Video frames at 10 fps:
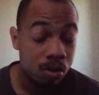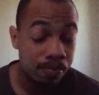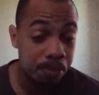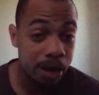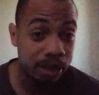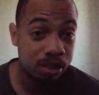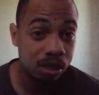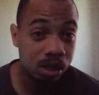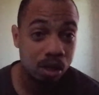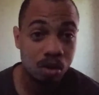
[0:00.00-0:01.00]
But
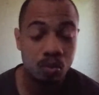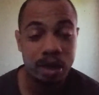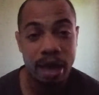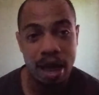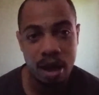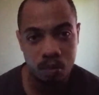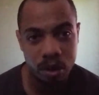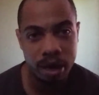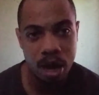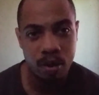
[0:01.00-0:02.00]
we
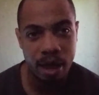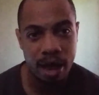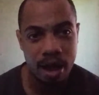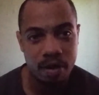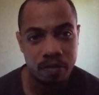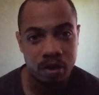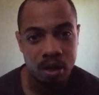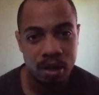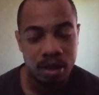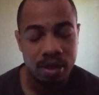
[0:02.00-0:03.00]
now have
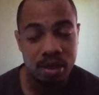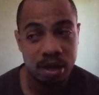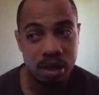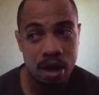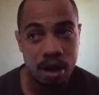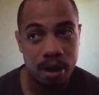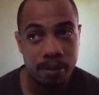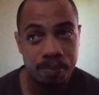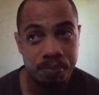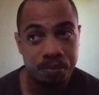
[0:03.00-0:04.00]
the
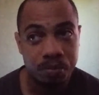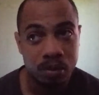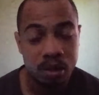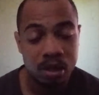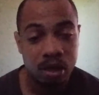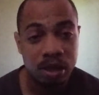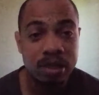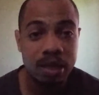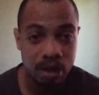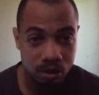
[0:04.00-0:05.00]

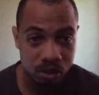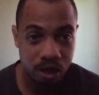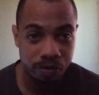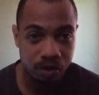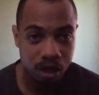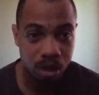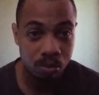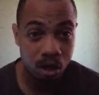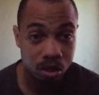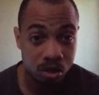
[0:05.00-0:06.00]
DLC for Kingdom
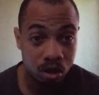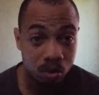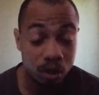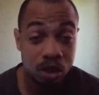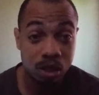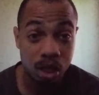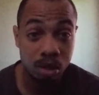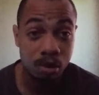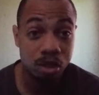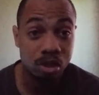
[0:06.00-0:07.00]
Hearts 3, which is
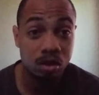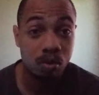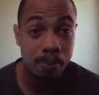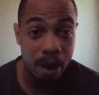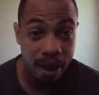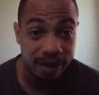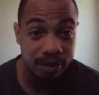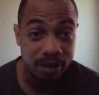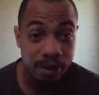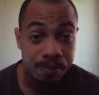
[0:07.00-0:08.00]
Kingdom Hearts 3
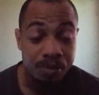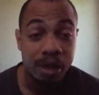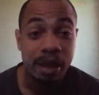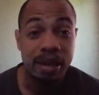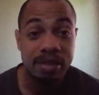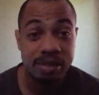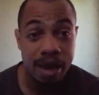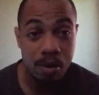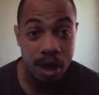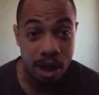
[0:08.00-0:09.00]
Remind, is
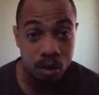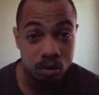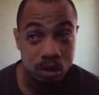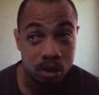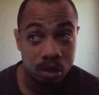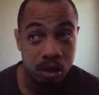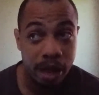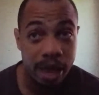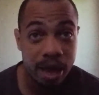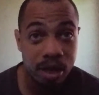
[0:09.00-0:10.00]
now out,
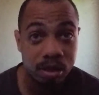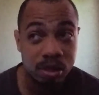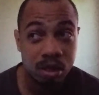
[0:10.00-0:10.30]
and